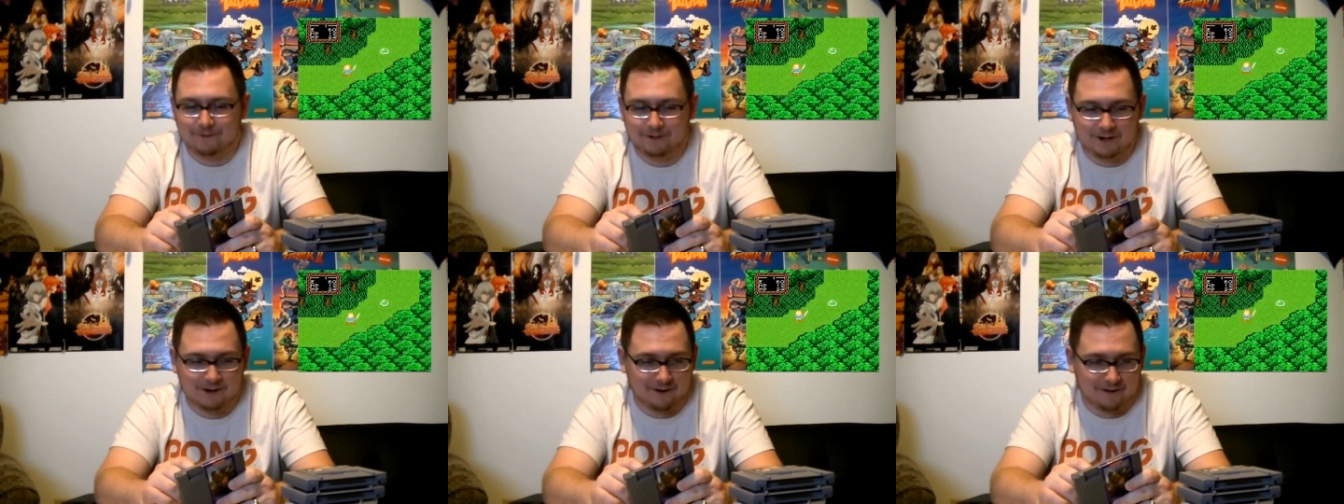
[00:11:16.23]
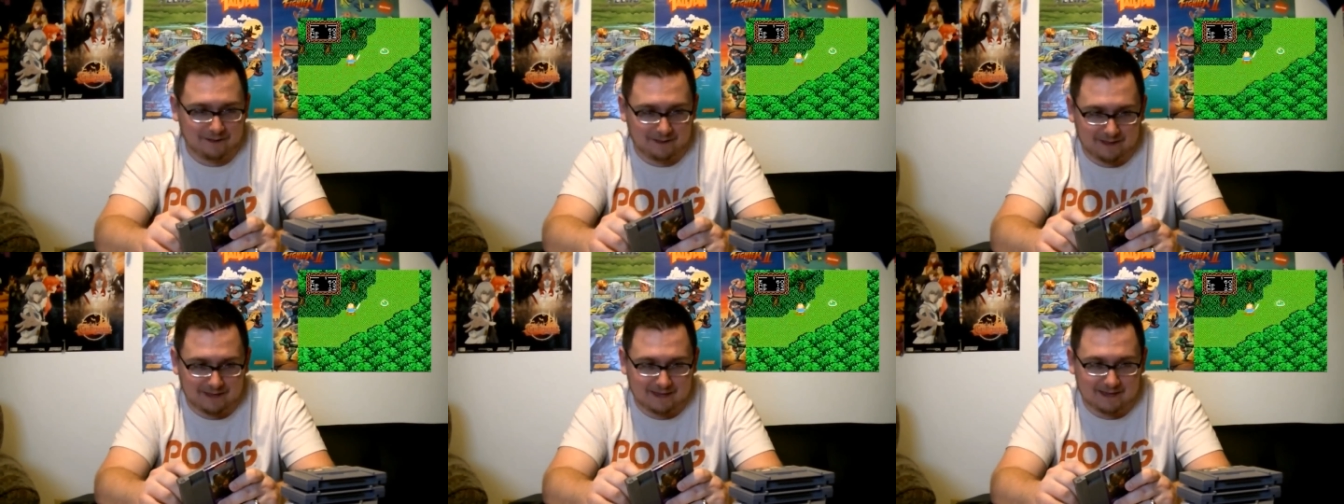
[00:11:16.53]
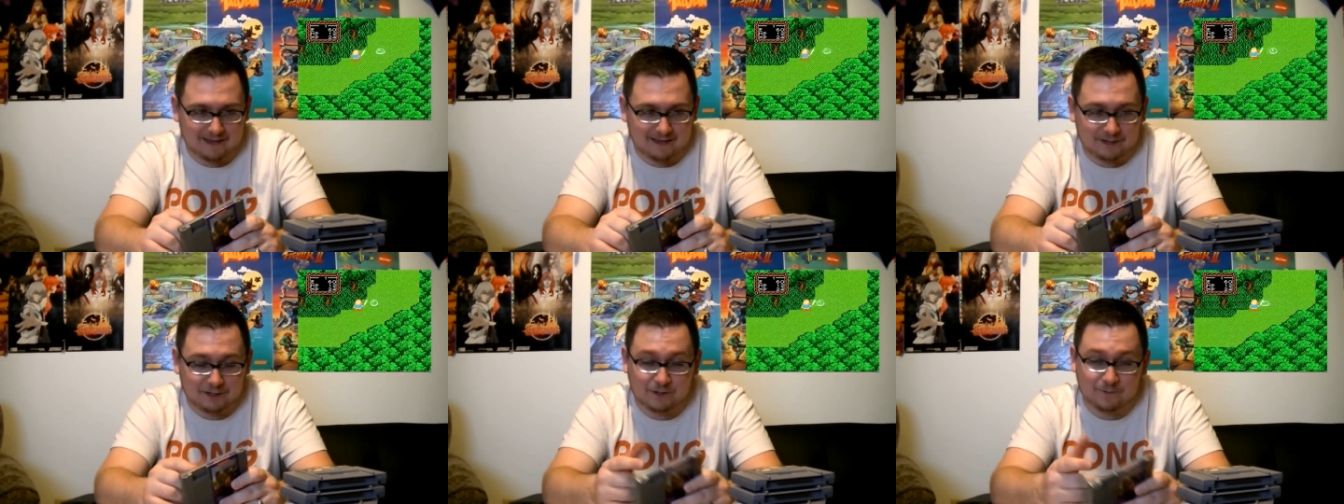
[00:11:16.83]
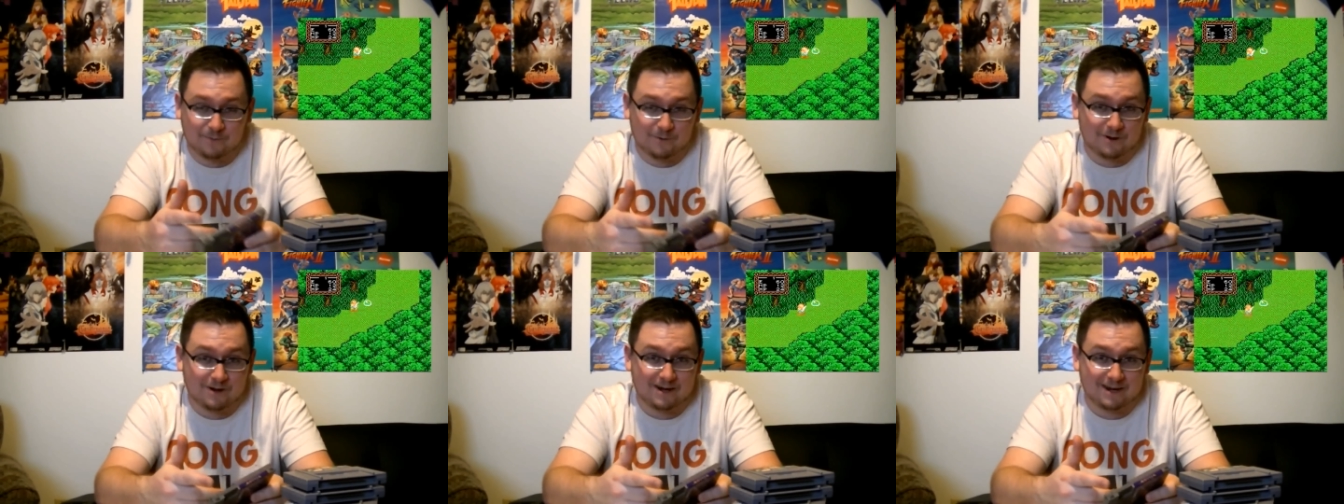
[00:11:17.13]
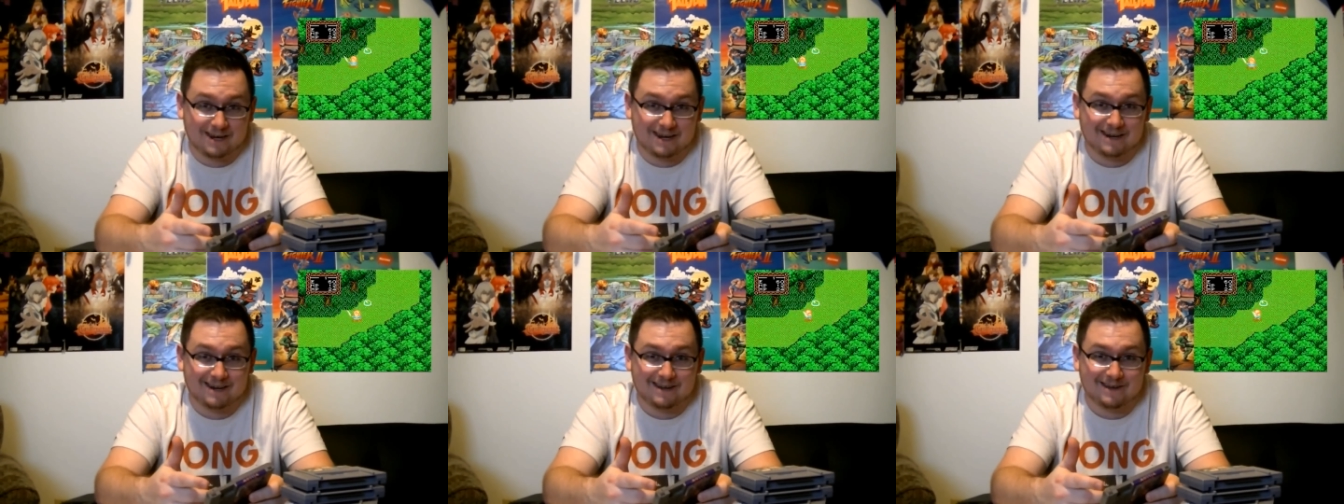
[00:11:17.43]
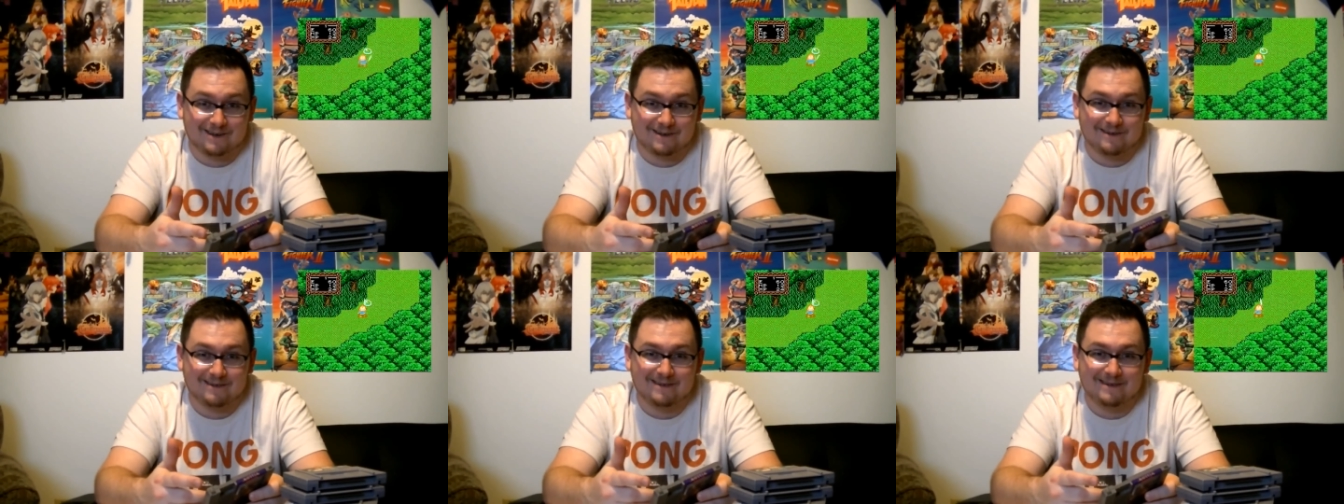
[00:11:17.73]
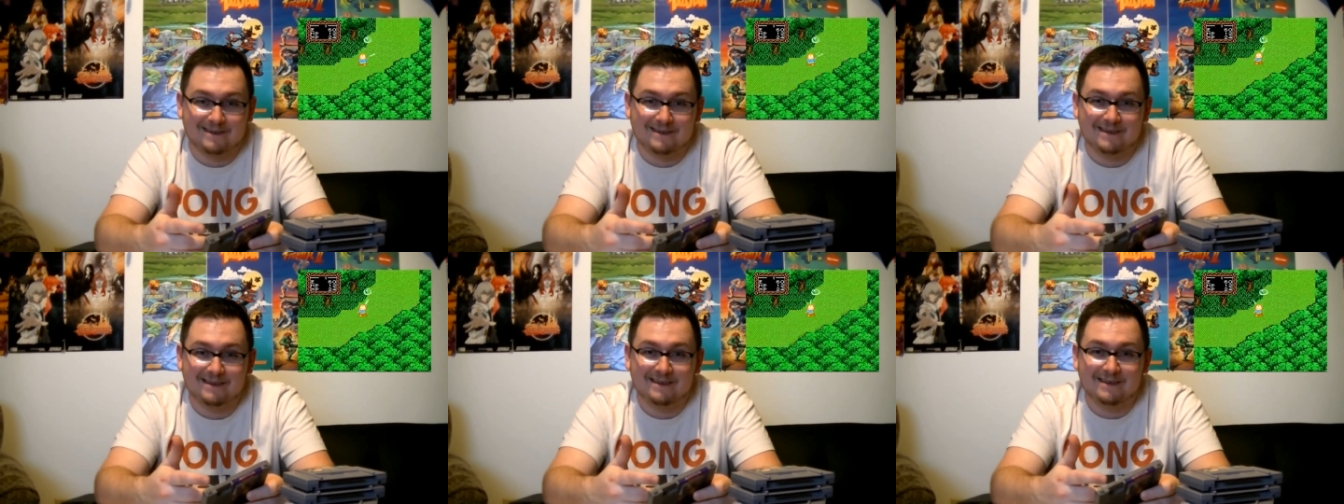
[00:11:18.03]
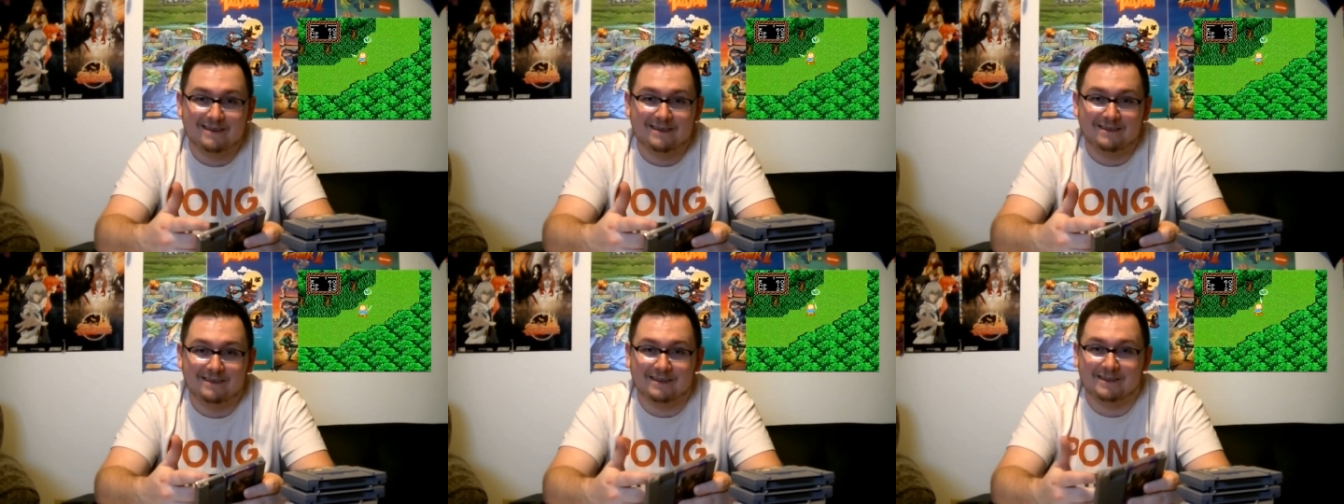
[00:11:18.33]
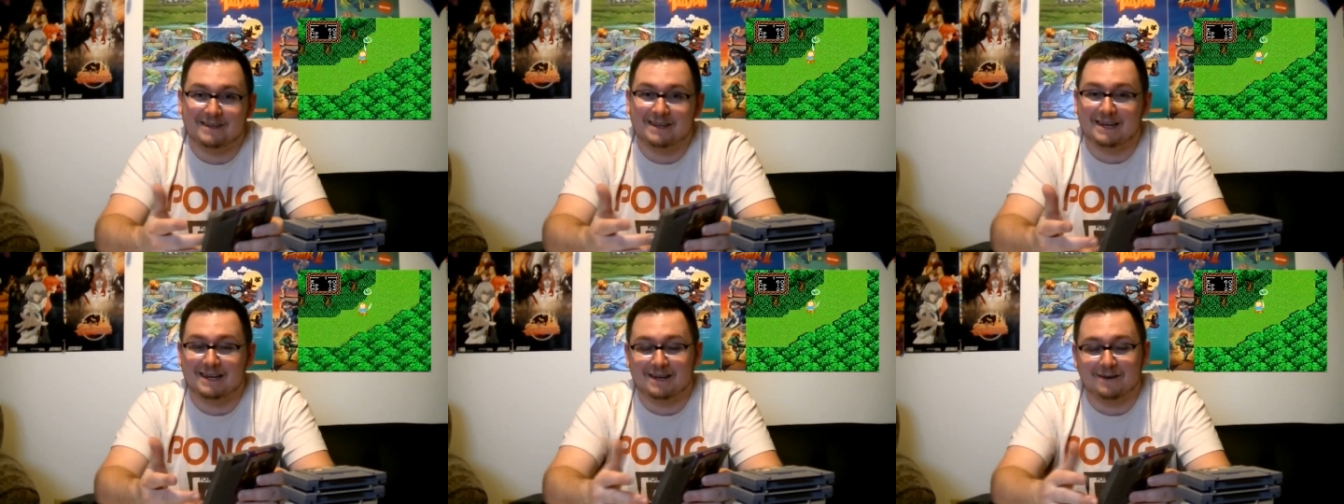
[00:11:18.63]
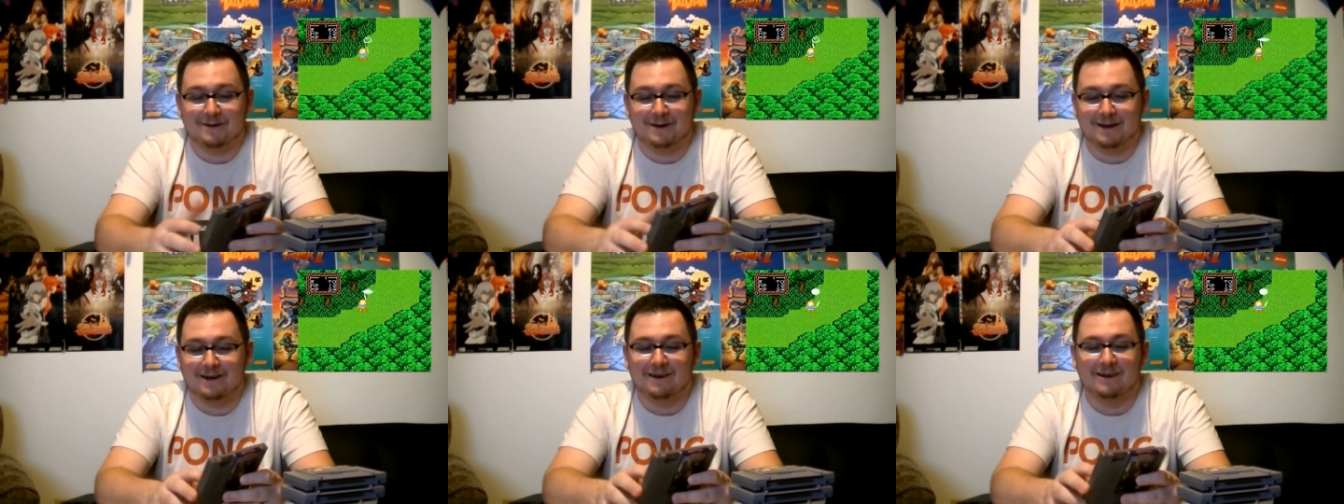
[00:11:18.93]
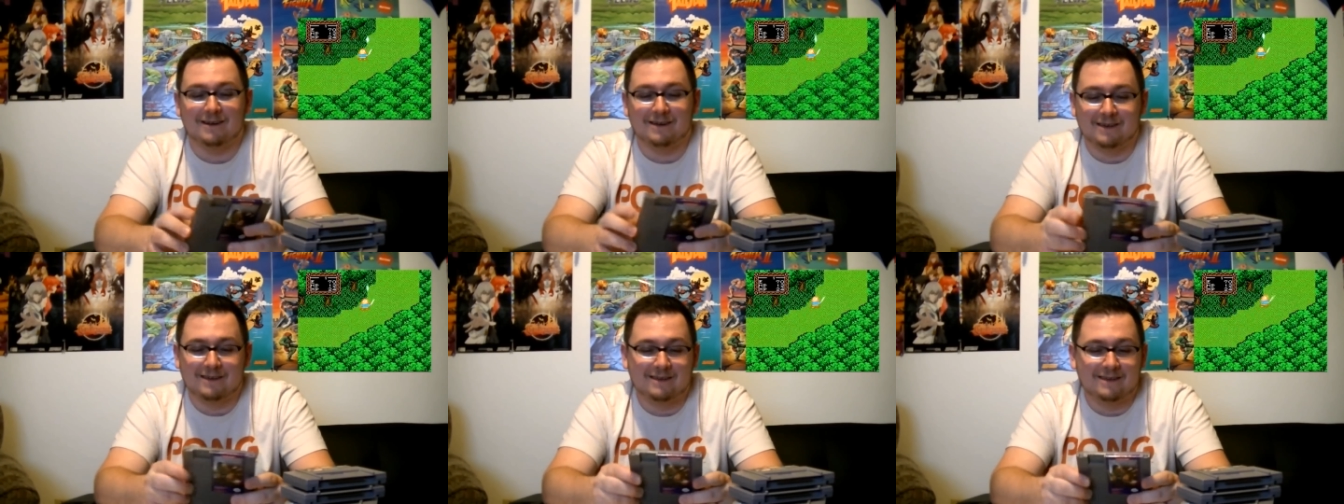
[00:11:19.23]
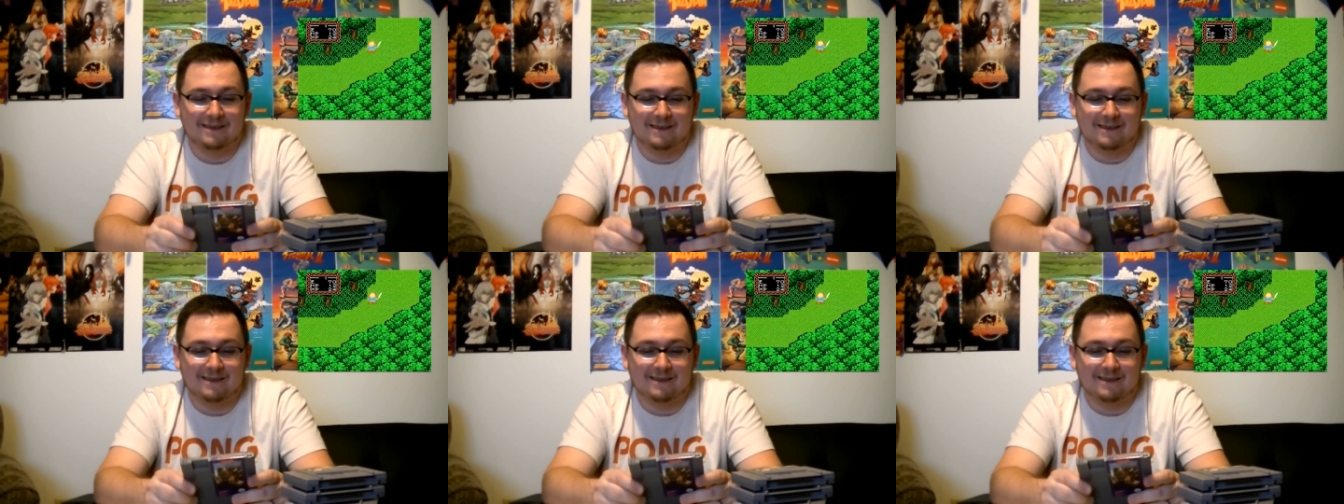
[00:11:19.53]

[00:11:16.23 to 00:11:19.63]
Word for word: during the Super Nintendo Nintendo era.